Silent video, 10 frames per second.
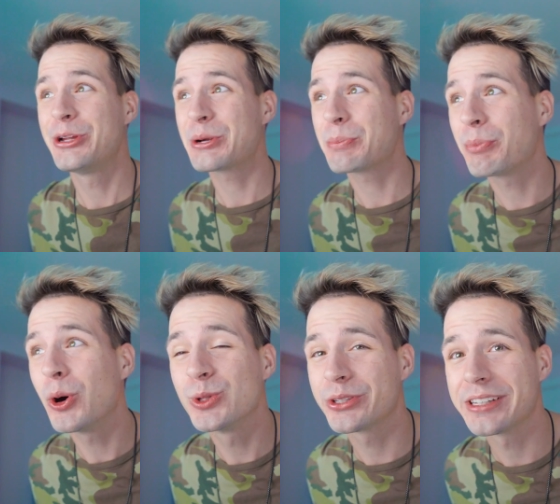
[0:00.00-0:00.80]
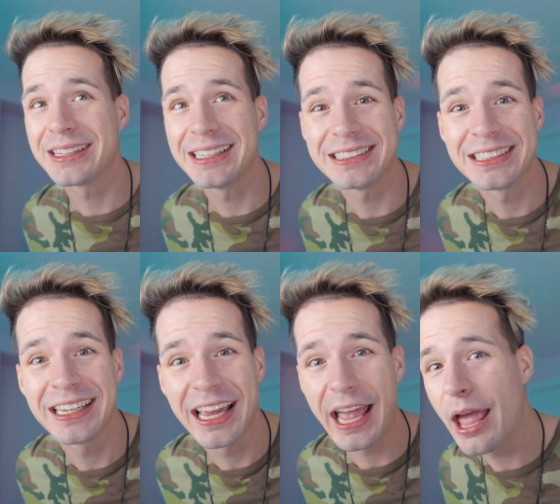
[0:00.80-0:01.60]
We are posting these
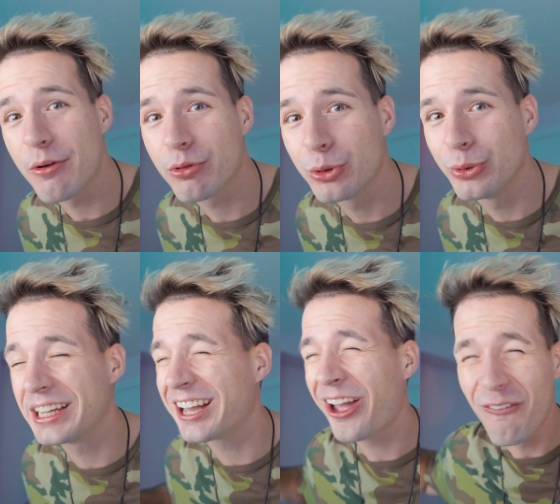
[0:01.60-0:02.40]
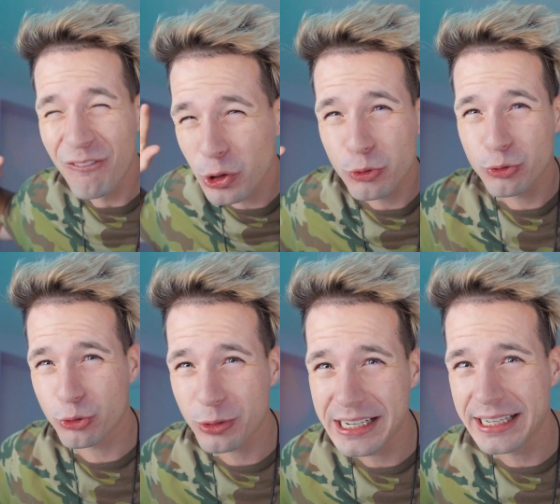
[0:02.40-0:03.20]
every week for
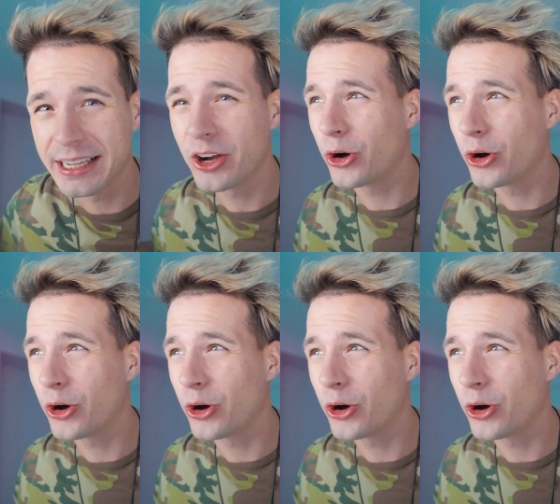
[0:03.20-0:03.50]
free.